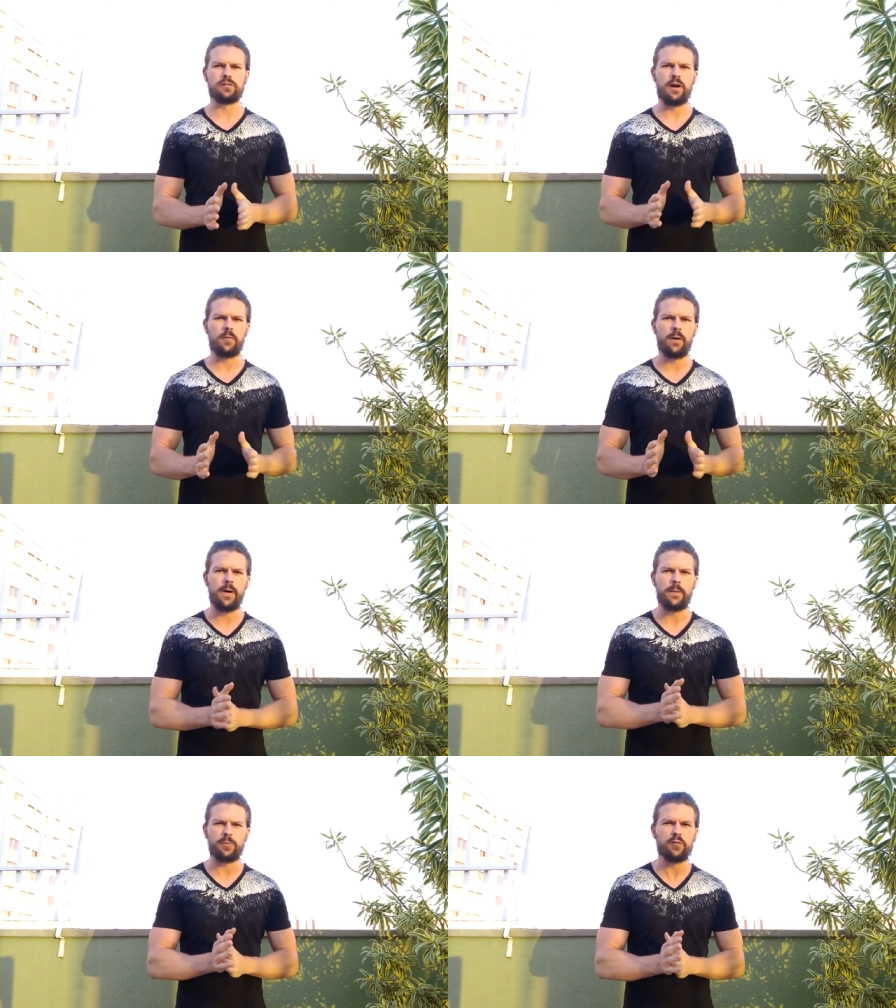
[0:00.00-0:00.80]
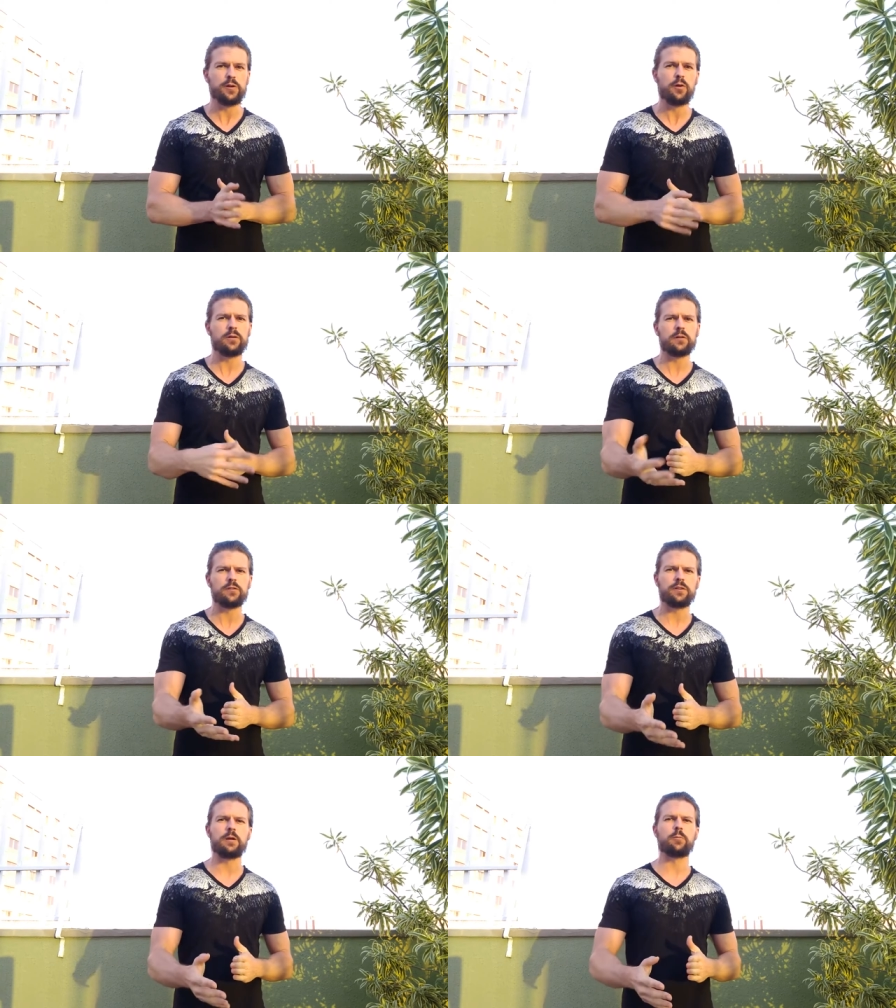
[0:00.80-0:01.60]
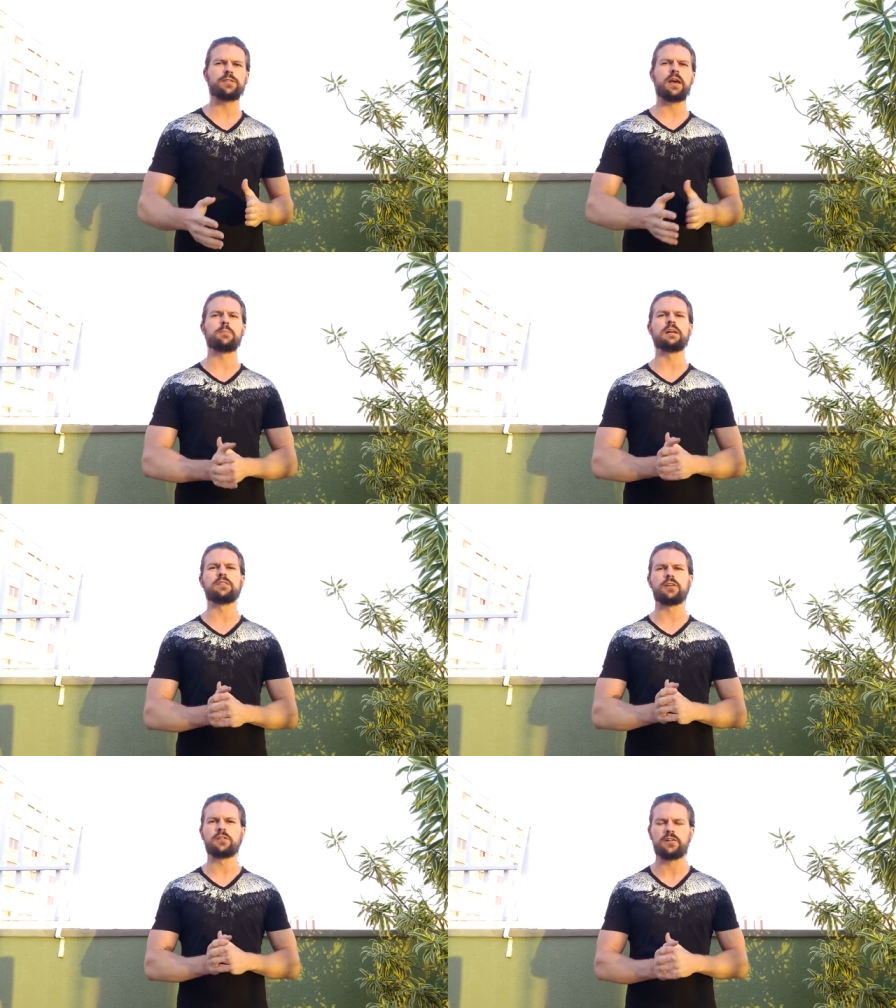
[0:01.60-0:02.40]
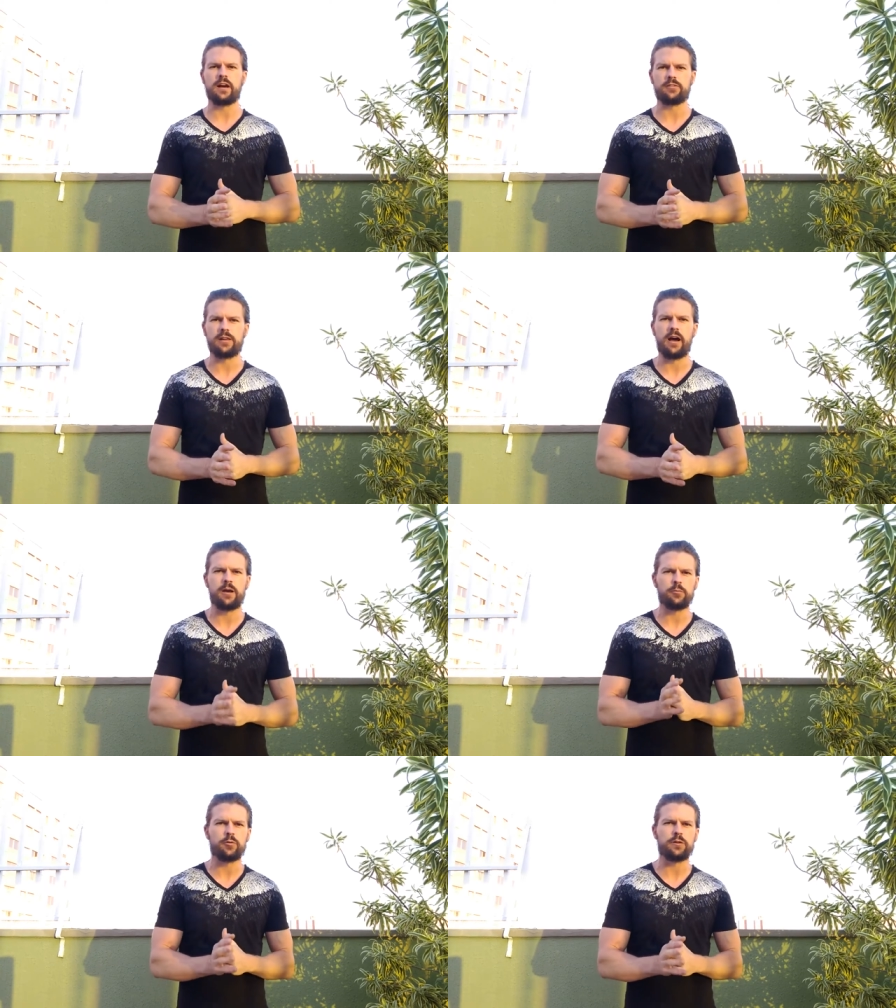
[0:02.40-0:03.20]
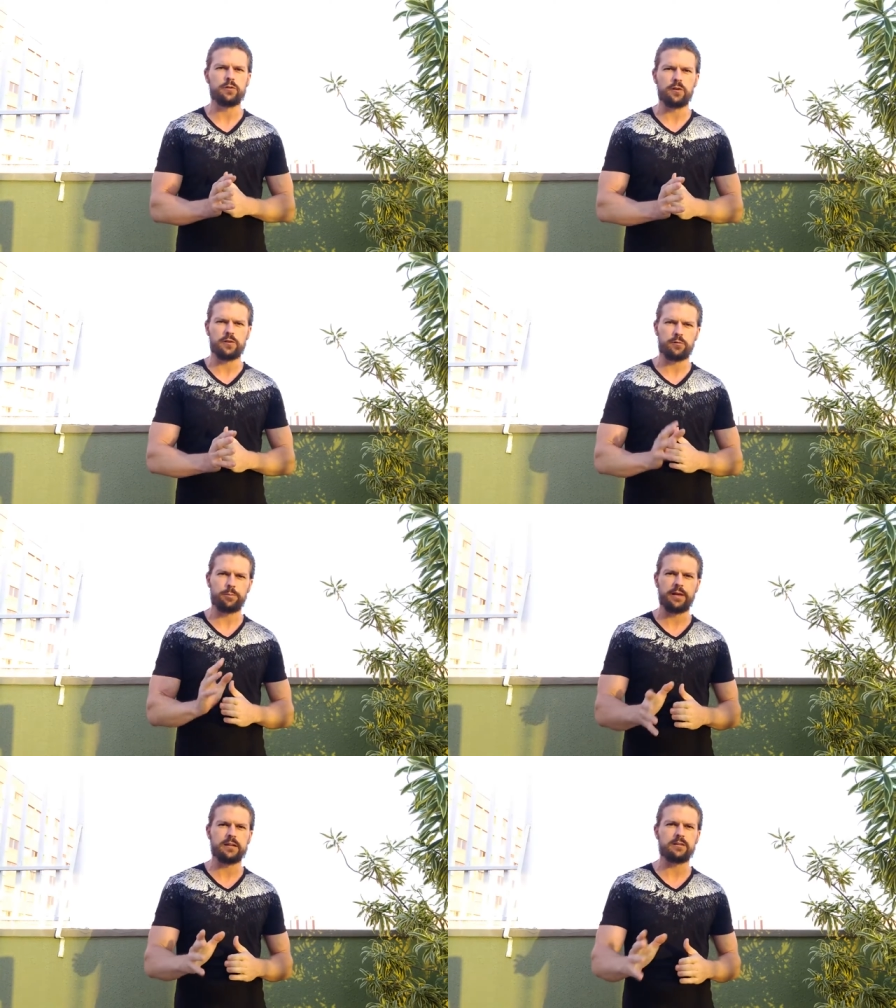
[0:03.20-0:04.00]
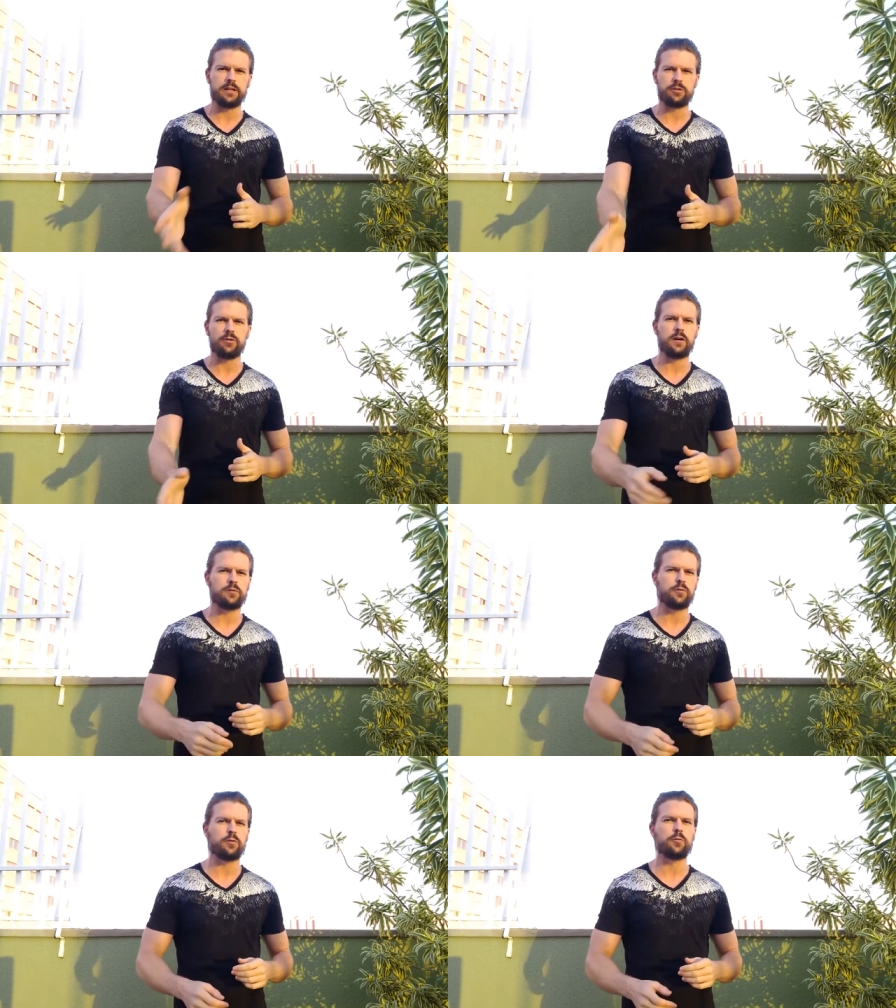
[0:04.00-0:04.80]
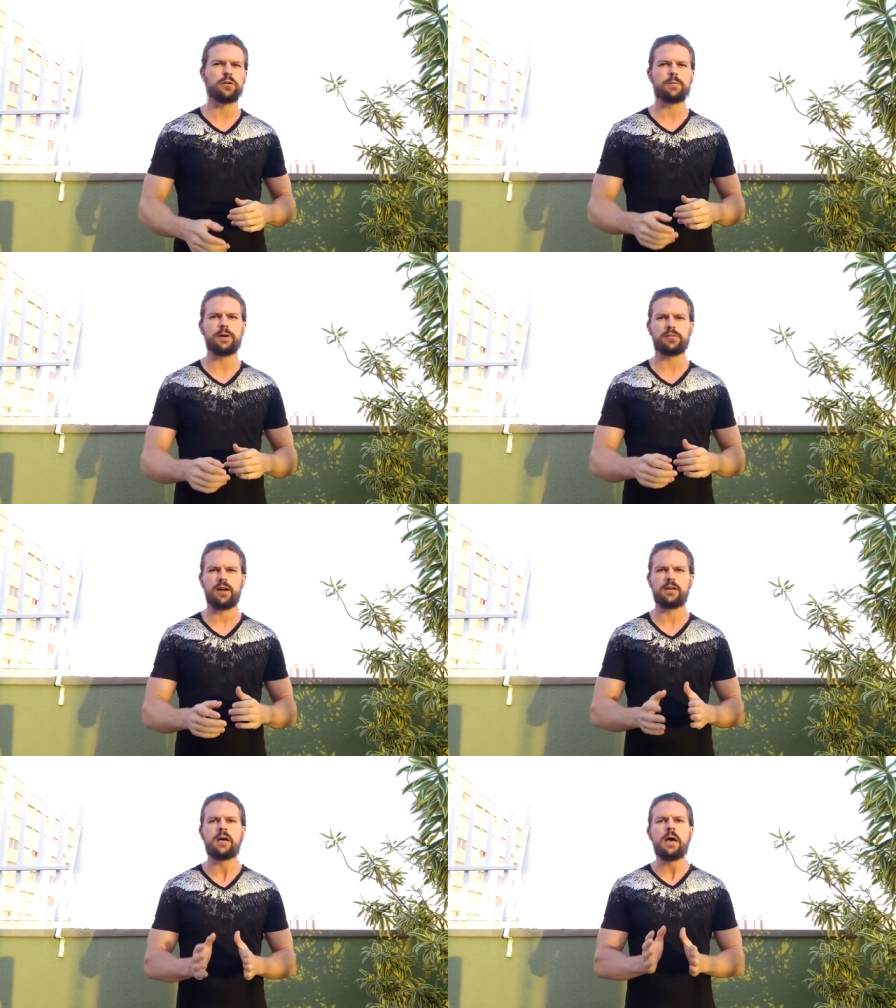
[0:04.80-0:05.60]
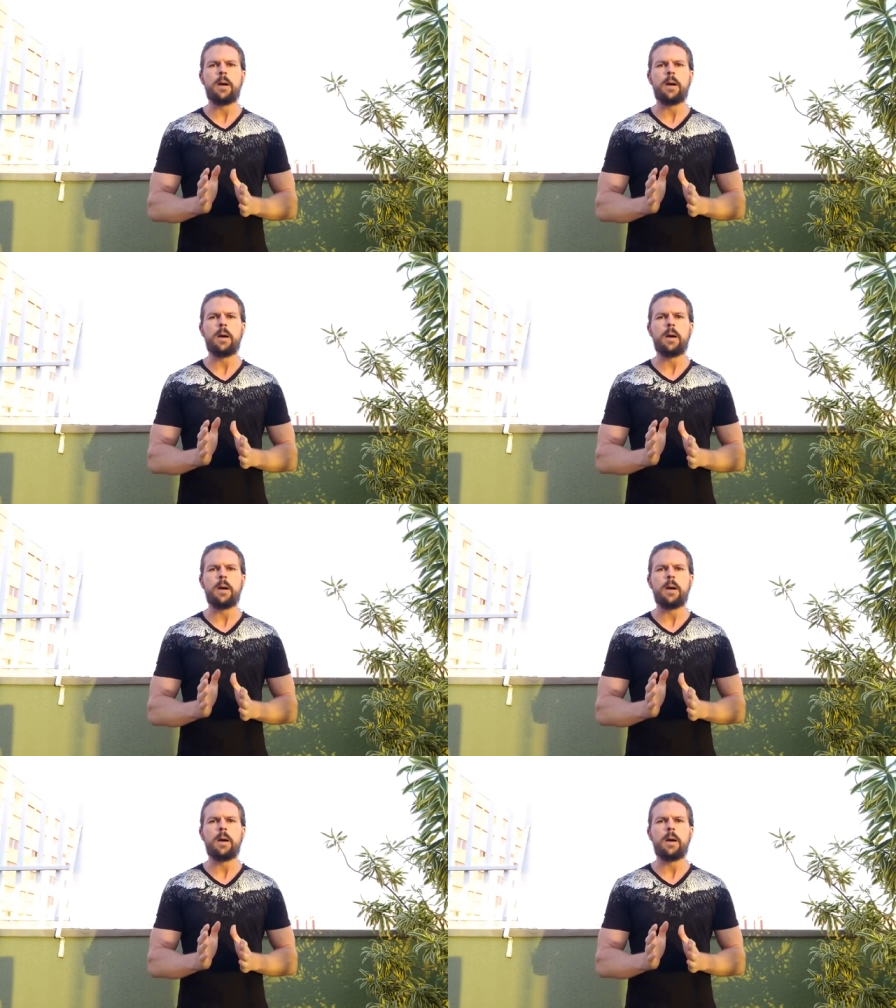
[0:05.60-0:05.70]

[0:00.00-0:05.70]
Now, um, if you don't understand what that means exactly, I'm going to explain later on, so don't worry about that.